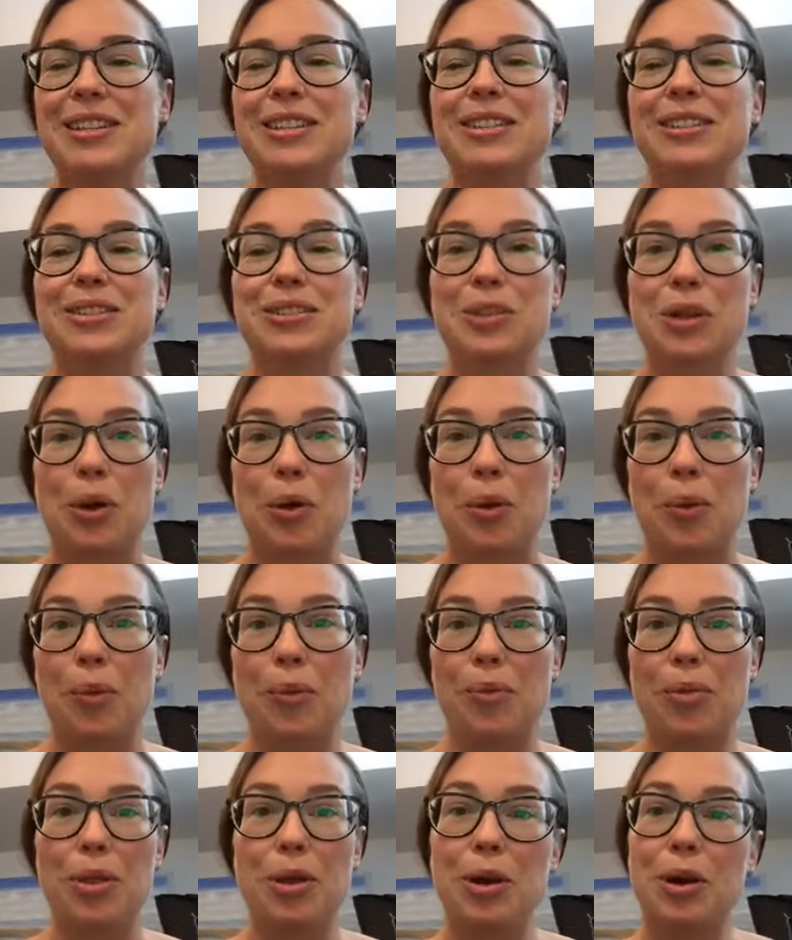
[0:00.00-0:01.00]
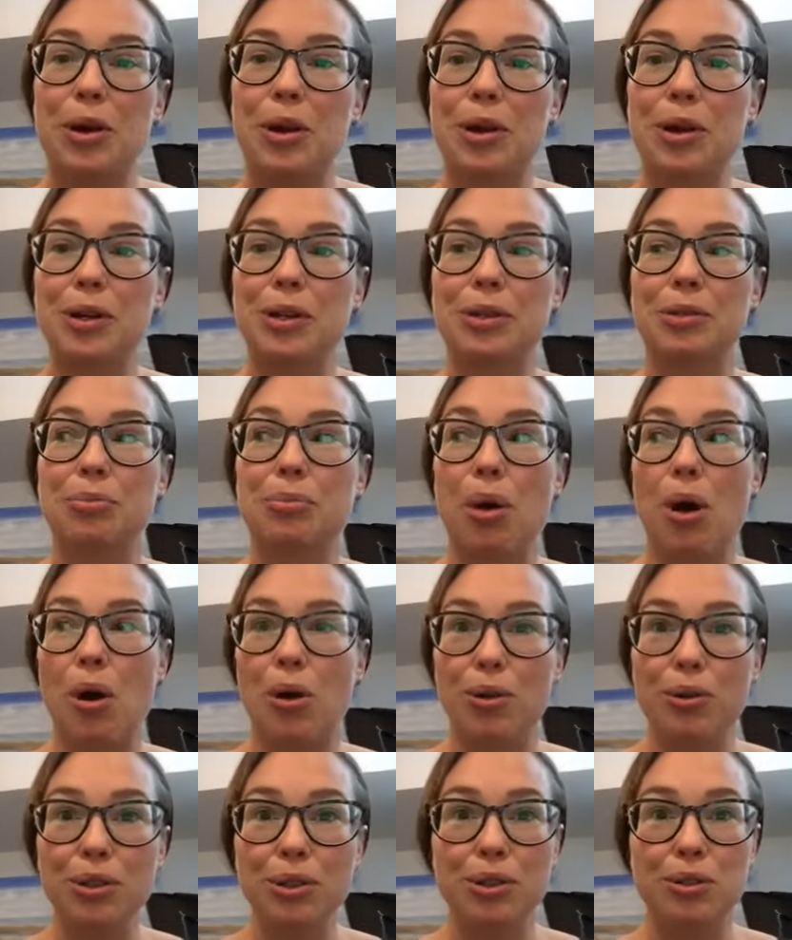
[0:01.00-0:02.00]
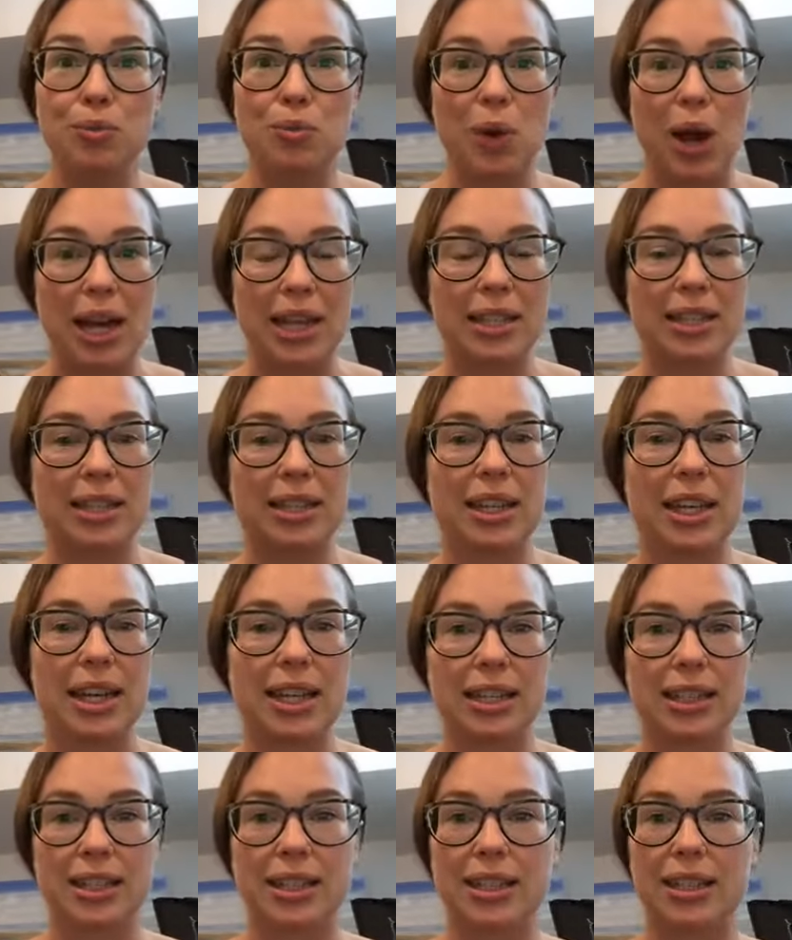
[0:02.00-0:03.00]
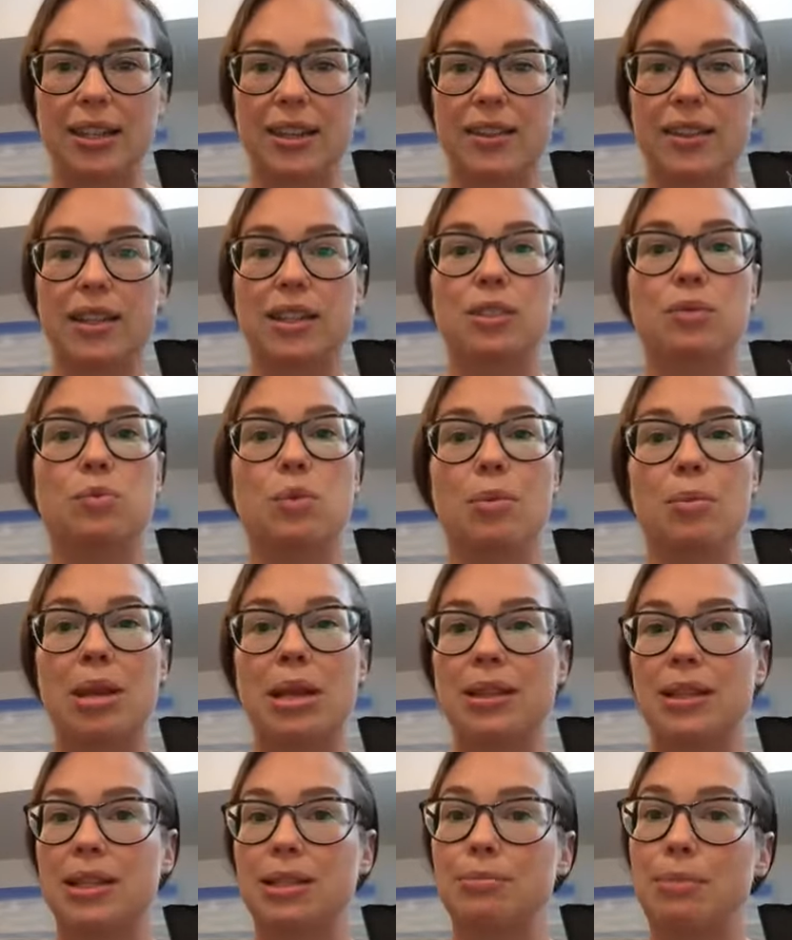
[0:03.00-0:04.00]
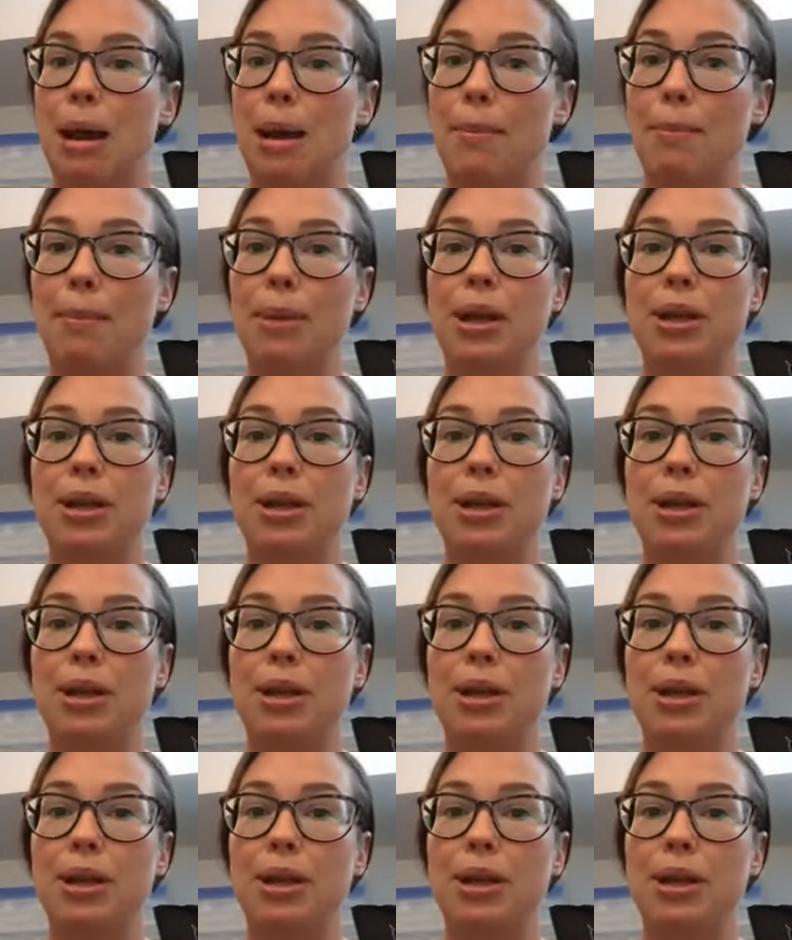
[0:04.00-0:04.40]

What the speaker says: So the post was that this woman, this mom,